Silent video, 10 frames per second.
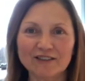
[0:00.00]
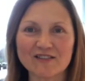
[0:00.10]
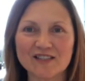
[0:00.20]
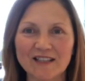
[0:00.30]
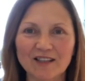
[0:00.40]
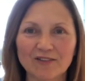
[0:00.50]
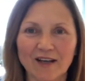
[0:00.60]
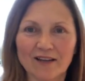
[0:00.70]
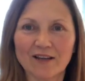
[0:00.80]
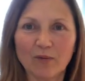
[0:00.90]
of scenery.
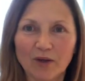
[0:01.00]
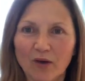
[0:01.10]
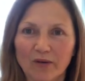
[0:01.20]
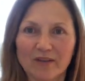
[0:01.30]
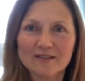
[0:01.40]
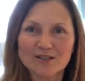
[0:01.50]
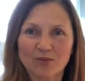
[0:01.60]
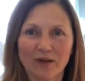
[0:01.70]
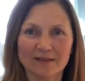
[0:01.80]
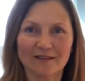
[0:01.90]
I thought we'd go this
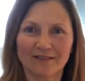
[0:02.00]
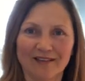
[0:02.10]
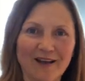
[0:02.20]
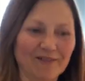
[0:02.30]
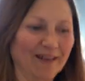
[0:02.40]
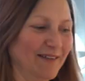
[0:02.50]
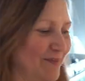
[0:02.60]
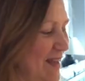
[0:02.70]
way instead of that way.